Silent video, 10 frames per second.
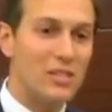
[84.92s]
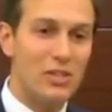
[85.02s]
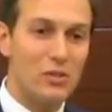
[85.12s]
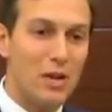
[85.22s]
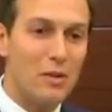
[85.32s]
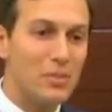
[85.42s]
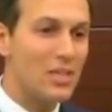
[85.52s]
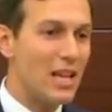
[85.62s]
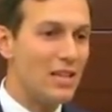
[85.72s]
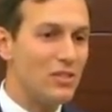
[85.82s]
focus of the
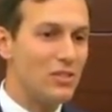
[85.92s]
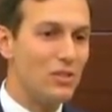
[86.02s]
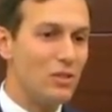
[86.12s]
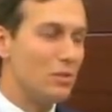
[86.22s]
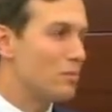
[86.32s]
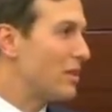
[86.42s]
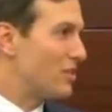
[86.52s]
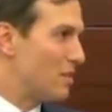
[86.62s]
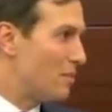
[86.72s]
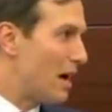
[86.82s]
inquiry.
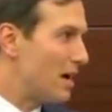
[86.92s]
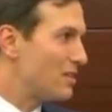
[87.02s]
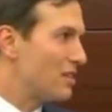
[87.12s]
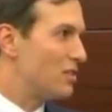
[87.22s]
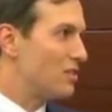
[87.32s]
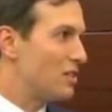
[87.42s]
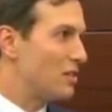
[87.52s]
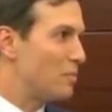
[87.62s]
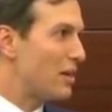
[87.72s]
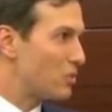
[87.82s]
Sources say
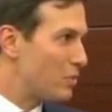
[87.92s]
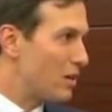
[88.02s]
he was the